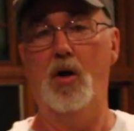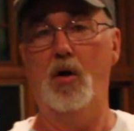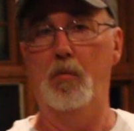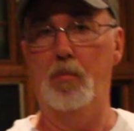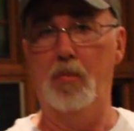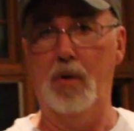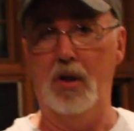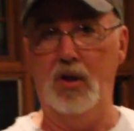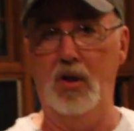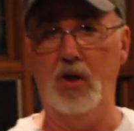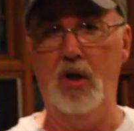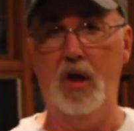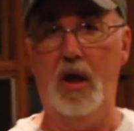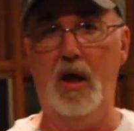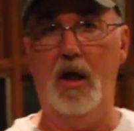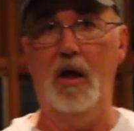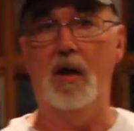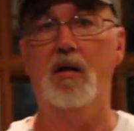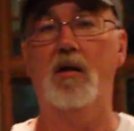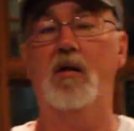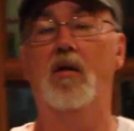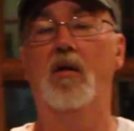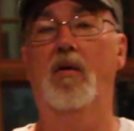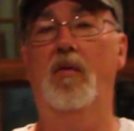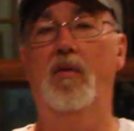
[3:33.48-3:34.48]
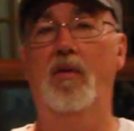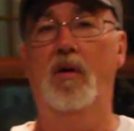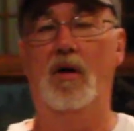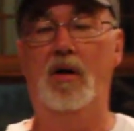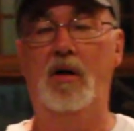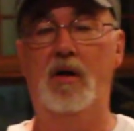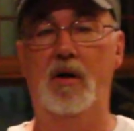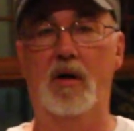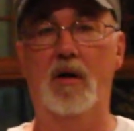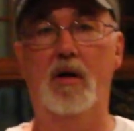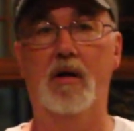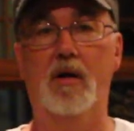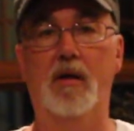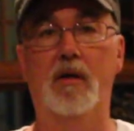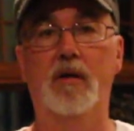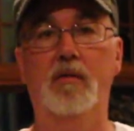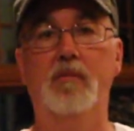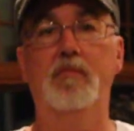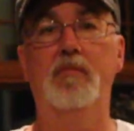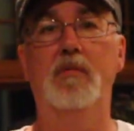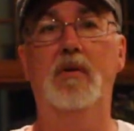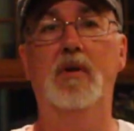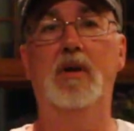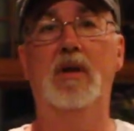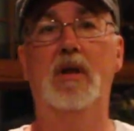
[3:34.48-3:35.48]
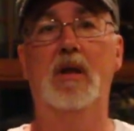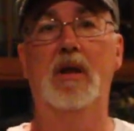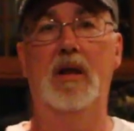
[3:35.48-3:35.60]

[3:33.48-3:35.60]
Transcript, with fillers: But yet, the gun